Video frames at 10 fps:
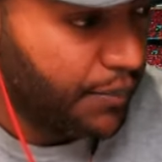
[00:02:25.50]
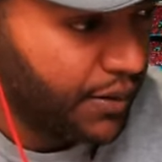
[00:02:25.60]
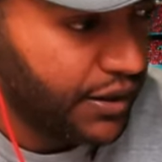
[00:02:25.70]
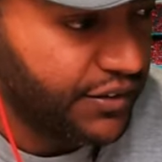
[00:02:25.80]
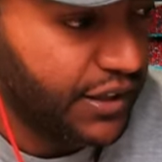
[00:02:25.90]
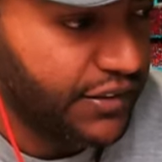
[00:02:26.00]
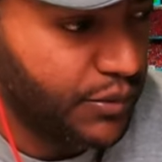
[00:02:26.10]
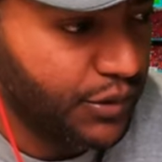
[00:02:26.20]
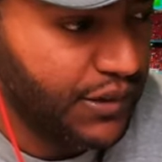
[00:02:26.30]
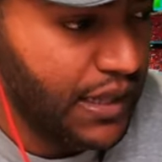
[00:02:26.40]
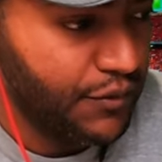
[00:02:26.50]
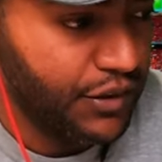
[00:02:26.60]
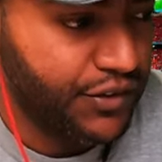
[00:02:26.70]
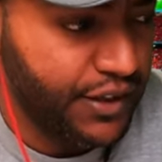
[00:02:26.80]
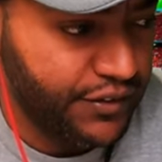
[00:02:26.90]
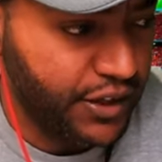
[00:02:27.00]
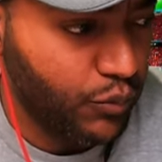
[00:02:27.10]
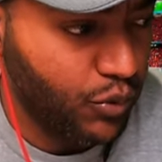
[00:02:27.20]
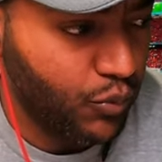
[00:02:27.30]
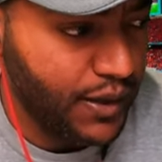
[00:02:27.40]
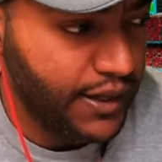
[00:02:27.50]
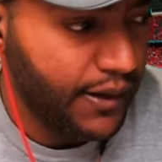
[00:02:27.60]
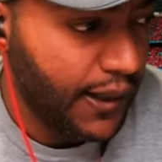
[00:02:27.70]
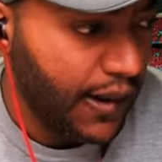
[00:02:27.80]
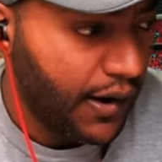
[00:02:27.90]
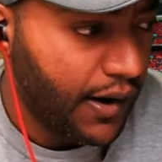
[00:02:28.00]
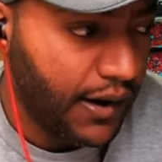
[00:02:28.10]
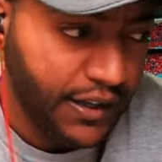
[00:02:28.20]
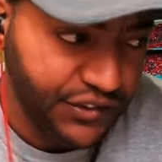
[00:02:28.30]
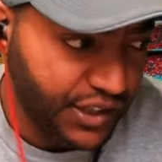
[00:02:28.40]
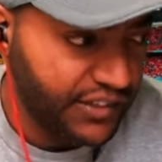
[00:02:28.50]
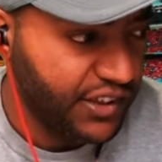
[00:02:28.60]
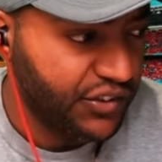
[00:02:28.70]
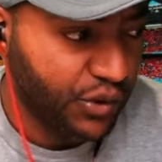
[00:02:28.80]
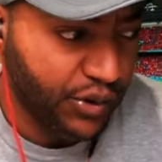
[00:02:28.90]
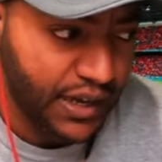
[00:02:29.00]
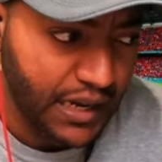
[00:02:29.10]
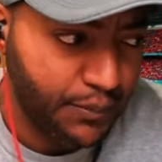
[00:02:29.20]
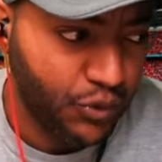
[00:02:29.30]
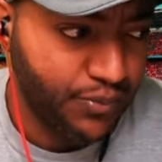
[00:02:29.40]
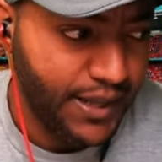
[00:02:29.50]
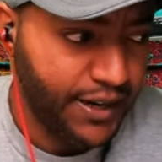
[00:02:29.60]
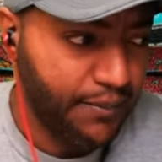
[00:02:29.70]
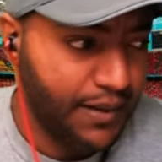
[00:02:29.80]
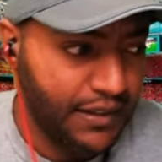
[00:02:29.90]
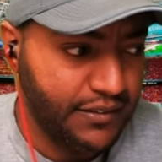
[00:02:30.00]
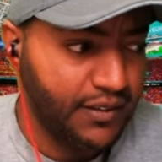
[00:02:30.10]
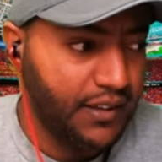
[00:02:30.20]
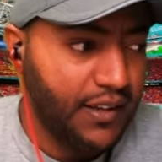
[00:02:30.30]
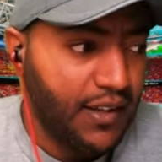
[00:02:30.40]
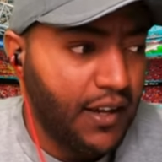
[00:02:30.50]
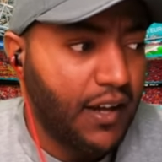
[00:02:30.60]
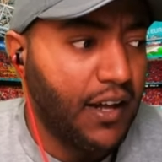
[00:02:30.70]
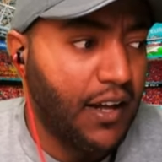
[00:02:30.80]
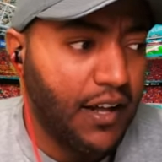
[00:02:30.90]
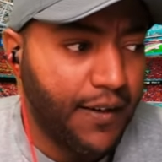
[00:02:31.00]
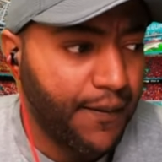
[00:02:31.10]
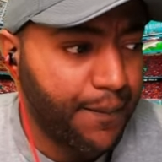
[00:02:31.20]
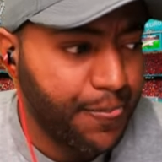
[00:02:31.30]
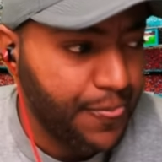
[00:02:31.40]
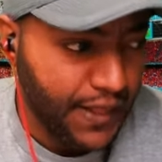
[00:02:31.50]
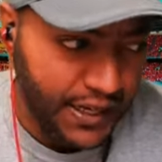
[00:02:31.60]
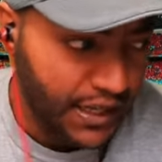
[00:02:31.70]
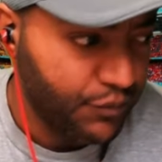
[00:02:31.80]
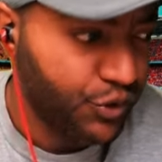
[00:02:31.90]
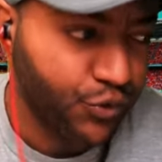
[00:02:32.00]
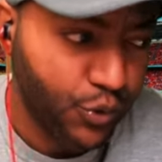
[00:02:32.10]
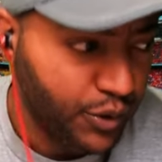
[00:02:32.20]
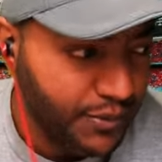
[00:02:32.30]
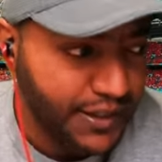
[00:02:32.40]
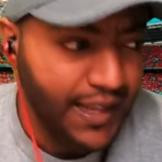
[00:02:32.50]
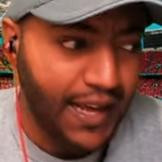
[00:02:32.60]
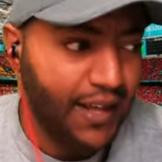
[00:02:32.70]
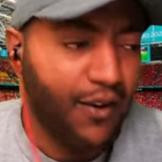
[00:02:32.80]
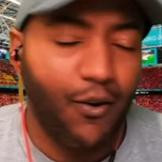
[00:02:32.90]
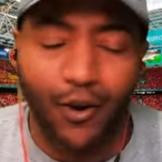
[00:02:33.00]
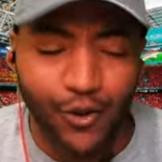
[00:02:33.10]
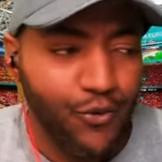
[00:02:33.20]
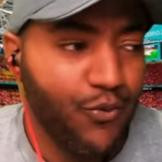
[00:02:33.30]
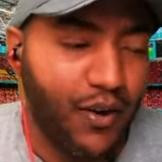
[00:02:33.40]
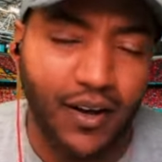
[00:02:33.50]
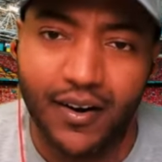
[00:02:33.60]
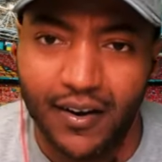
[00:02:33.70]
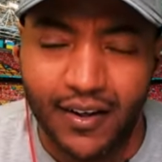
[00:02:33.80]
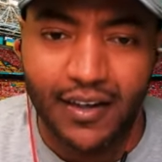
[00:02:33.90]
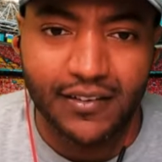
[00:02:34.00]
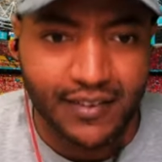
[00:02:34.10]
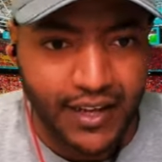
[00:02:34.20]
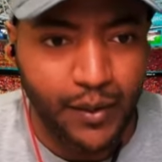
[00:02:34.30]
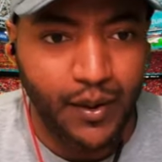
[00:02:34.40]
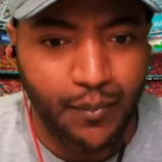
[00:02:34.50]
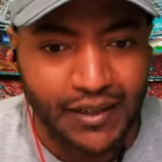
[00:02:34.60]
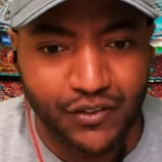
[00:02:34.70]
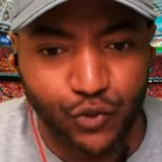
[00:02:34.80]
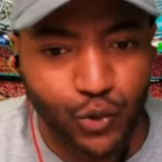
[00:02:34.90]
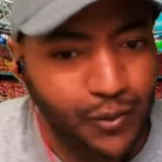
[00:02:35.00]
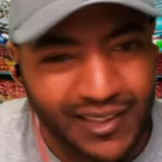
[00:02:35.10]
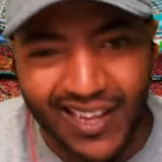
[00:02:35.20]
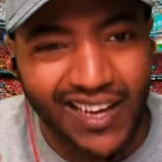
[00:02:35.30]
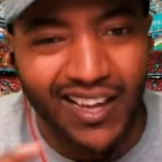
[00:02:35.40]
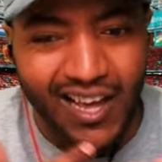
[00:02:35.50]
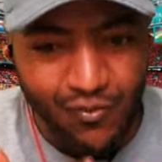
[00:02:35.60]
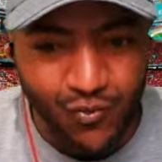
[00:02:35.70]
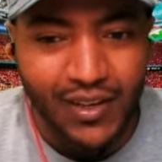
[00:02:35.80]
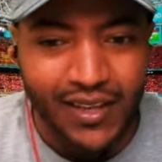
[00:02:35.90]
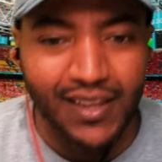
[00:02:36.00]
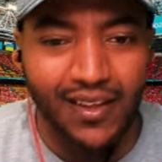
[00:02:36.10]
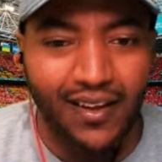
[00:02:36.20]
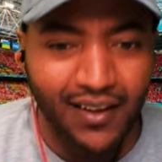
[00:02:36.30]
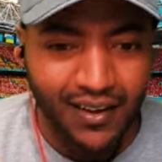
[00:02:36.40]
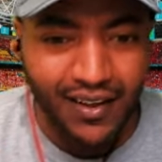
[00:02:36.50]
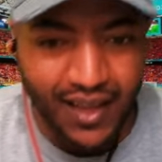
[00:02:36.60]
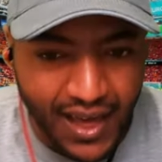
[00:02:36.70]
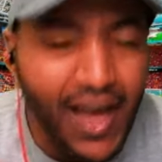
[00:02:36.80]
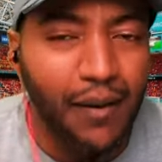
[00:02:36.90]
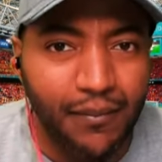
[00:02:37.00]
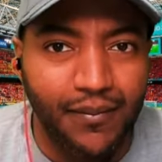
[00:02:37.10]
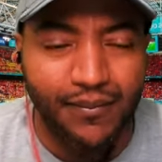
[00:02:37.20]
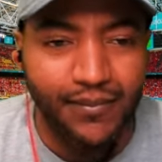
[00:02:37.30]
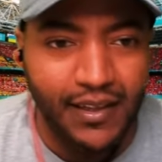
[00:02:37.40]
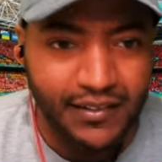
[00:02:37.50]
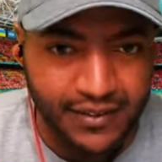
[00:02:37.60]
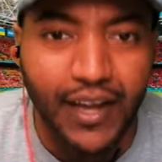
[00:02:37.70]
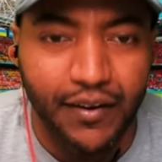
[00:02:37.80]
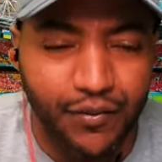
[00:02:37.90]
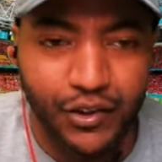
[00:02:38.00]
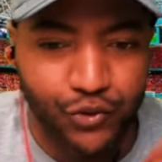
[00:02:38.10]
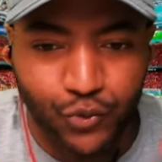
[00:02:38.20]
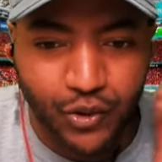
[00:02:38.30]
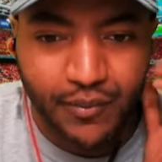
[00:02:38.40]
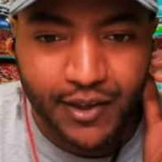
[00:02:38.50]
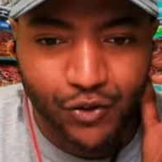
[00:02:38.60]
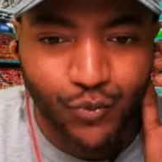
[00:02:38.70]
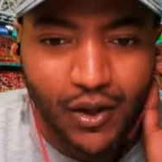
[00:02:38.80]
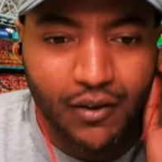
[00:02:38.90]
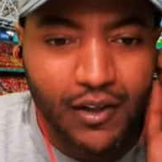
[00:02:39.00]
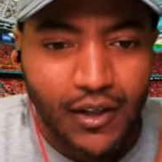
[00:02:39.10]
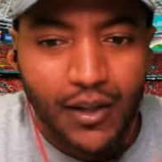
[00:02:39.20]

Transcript: Bernie says it was obvious Netherlands would win. Jay says CODY GAKPO's man of the match. I love this tournament. Yeah, all of you are excited about this tournament. I really am excited for this tournament as well.